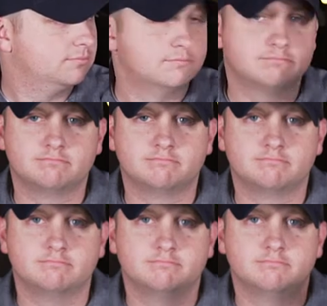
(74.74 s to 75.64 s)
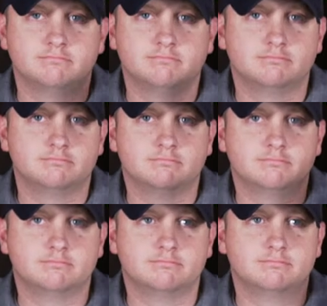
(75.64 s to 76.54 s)

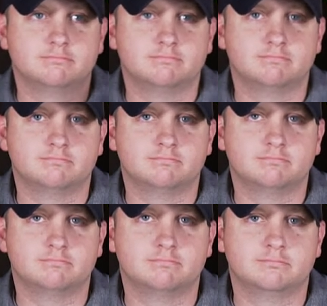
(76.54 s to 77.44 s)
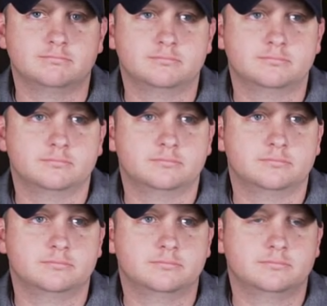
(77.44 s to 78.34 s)

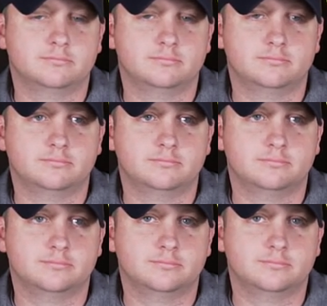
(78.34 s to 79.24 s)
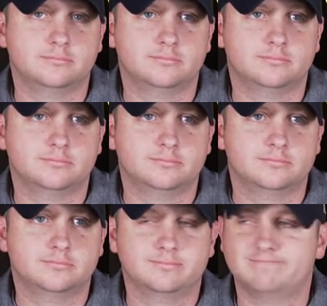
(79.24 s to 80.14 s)

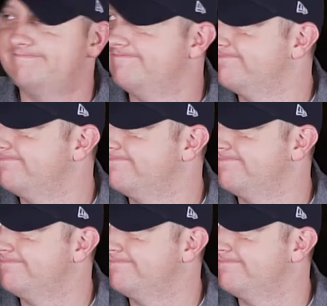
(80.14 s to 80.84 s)
No words are spoken by the person on screen.